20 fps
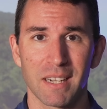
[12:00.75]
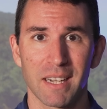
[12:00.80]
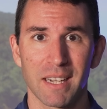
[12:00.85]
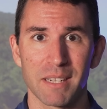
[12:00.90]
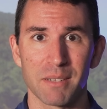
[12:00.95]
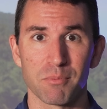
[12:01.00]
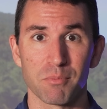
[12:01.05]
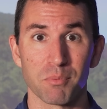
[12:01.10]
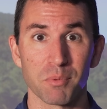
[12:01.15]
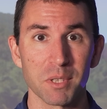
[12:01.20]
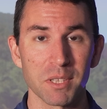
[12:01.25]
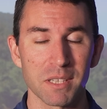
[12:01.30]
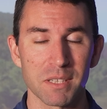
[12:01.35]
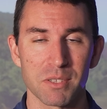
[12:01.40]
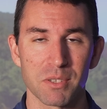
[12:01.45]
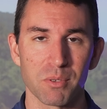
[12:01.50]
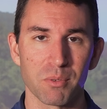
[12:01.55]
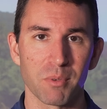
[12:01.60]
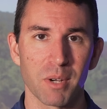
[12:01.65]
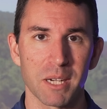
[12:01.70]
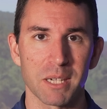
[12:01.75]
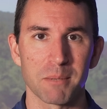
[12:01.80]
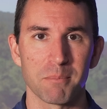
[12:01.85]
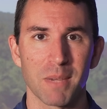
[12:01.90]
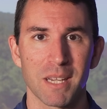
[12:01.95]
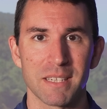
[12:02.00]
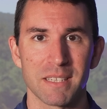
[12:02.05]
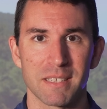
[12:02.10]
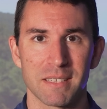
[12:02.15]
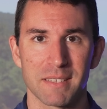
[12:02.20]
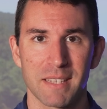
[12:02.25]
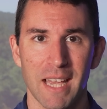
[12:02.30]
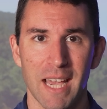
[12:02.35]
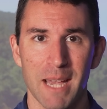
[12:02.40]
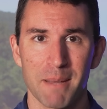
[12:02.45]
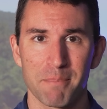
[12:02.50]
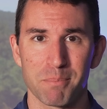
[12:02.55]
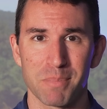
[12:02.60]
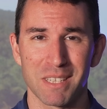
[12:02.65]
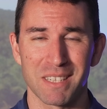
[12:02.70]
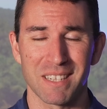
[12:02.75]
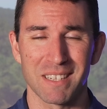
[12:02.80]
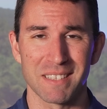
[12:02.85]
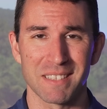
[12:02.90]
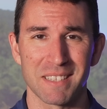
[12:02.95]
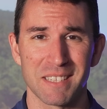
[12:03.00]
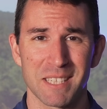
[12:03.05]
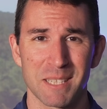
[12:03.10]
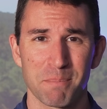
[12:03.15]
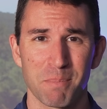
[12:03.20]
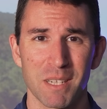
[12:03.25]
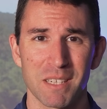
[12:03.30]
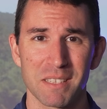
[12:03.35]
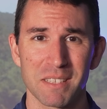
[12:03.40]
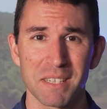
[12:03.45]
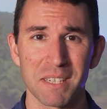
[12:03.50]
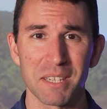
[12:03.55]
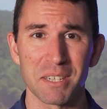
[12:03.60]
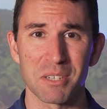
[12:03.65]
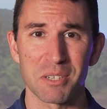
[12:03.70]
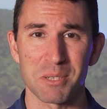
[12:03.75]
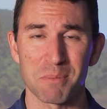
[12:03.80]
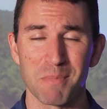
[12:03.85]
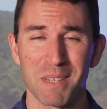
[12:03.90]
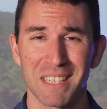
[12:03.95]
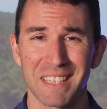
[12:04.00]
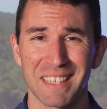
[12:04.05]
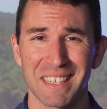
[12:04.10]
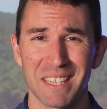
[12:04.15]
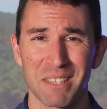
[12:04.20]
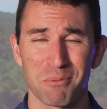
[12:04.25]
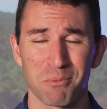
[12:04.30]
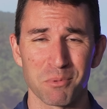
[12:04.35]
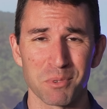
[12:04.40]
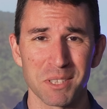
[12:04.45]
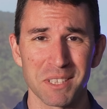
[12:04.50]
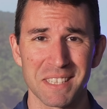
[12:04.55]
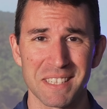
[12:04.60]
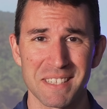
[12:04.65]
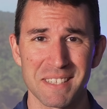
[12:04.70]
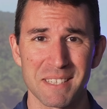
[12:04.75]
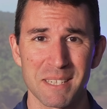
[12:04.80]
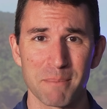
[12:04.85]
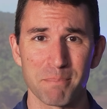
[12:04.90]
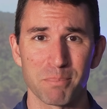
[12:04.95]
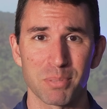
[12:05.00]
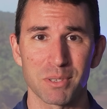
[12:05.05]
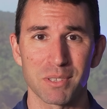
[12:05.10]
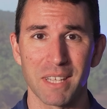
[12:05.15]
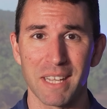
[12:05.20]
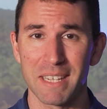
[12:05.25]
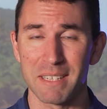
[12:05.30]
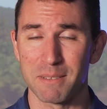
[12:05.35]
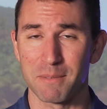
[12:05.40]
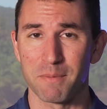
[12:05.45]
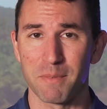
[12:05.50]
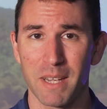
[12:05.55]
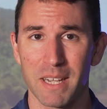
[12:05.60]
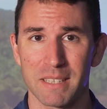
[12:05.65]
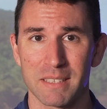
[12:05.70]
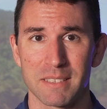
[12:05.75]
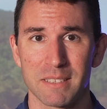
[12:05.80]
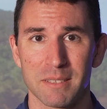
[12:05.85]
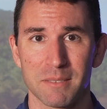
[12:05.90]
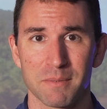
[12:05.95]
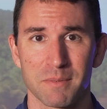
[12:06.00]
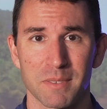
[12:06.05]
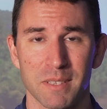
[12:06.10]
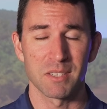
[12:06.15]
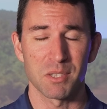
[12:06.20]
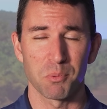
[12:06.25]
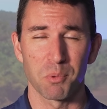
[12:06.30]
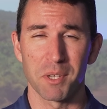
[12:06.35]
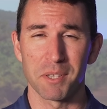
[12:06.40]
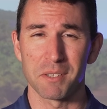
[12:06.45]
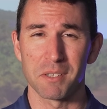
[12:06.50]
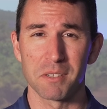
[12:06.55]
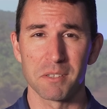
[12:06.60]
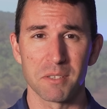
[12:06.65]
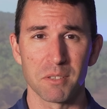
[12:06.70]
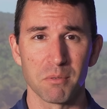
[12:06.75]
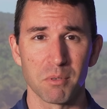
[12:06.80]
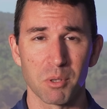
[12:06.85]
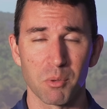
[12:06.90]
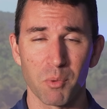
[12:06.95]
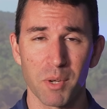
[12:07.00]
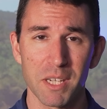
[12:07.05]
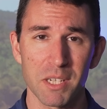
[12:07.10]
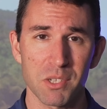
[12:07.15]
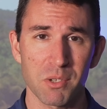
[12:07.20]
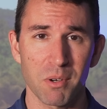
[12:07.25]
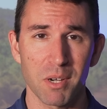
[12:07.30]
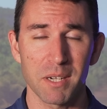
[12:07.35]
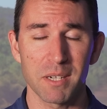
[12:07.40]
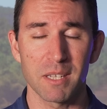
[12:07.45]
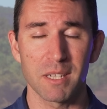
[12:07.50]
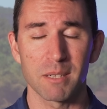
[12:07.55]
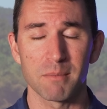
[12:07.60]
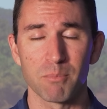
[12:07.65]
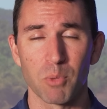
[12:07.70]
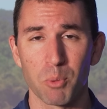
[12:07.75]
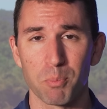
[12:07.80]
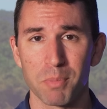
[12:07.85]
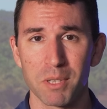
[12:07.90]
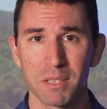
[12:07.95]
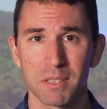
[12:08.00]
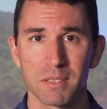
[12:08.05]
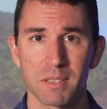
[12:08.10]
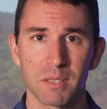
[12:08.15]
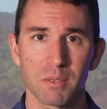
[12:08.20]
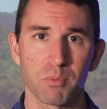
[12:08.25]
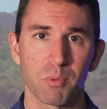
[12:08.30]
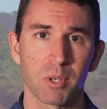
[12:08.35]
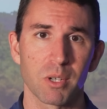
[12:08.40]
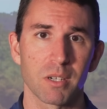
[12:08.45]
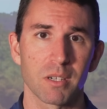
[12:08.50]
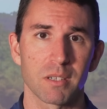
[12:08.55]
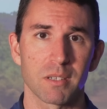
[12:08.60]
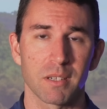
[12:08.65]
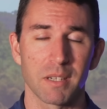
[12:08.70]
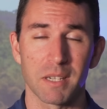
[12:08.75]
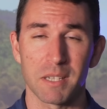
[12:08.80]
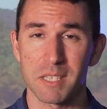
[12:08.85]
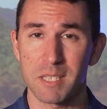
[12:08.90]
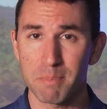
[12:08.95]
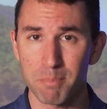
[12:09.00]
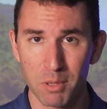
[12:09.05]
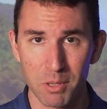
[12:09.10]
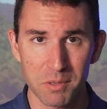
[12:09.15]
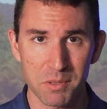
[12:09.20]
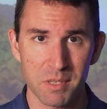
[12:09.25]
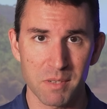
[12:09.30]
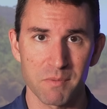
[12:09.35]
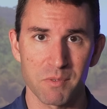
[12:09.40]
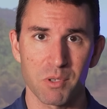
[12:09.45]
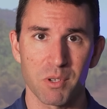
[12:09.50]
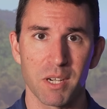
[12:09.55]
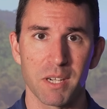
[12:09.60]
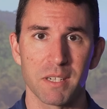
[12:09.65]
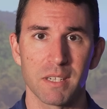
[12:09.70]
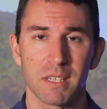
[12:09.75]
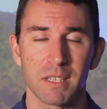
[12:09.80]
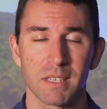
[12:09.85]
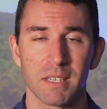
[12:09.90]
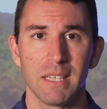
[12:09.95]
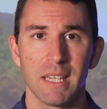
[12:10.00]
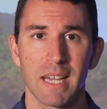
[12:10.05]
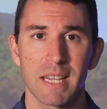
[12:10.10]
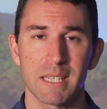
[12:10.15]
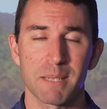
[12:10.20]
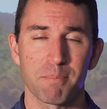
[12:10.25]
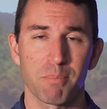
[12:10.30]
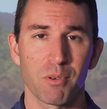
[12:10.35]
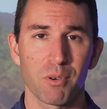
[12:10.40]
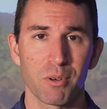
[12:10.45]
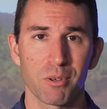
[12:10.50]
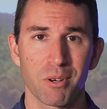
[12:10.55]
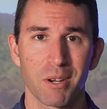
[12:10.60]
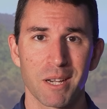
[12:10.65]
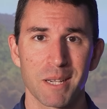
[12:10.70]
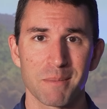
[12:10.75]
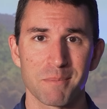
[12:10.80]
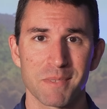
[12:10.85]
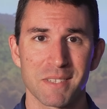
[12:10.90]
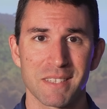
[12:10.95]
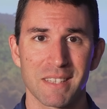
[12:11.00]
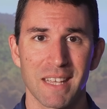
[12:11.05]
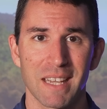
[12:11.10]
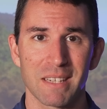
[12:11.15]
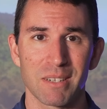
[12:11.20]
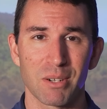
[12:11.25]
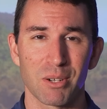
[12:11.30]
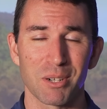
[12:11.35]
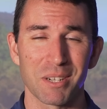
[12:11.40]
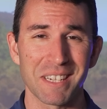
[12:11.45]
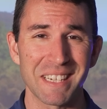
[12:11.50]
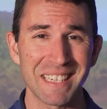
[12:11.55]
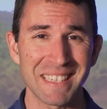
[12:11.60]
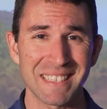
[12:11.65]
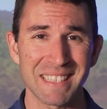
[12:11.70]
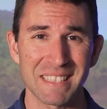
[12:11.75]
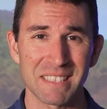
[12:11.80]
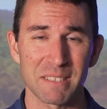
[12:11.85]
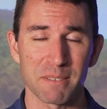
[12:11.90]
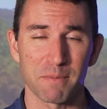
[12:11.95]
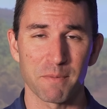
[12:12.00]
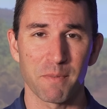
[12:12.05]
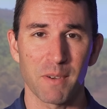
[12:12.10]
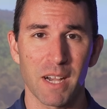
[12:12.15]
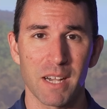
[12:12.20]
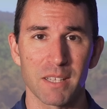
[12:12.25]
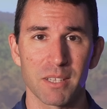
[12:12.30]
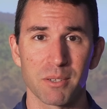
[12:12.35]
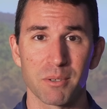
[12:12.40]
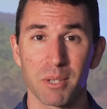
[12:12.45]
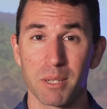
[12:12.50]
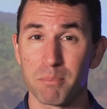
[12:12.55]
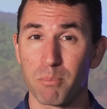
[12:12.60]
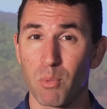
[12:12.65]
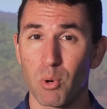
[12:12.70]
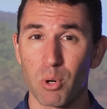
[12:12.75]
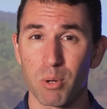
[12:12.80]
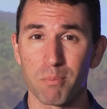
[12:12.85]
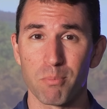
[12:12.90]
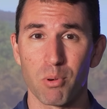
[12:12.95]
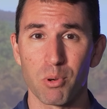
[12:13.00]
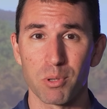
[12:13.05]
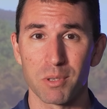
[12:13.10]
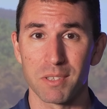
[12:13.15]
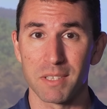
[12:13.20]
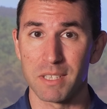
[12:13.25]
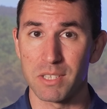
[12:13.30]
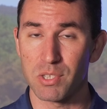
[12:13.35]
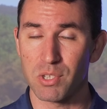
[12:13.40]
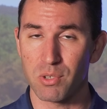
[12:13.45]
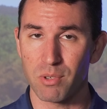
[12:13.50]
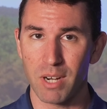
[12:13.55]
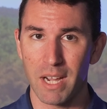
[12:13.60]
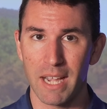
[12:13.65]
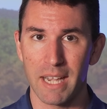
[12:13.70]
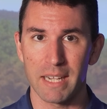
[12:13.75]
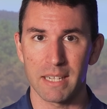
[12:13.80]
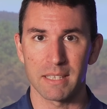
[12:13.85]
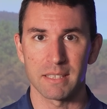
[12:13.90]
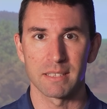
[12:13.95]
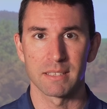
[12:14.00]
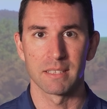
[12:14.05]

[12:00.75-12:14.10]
I really do recommend his app because he spent years making it really simple and effective. So whether you're doing weight training, mobility work, explosive training, he has programs that are easy to follow and more importantly, track.